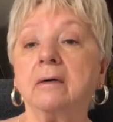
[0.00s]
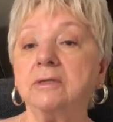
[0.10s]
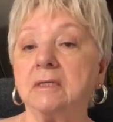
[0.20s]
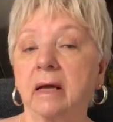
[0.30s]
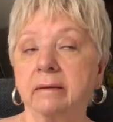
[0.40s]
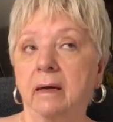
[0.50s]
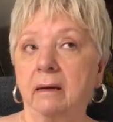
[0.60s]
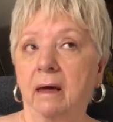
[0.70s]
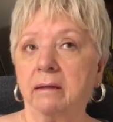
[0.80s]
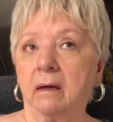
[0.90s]
just like that,
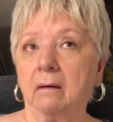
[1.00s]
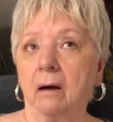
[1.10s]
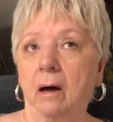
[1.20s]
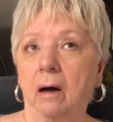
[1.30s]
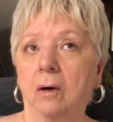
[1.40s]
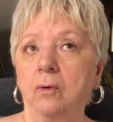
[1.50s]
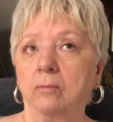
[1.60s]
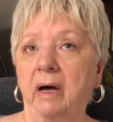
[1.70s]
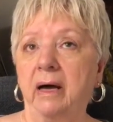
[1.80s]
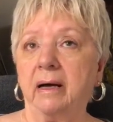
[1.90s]
and I thought, oh
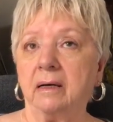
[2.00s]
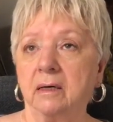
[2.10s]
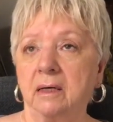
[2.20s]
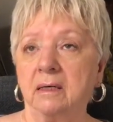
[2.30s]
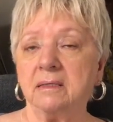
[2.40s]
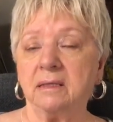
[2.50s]
my goodness,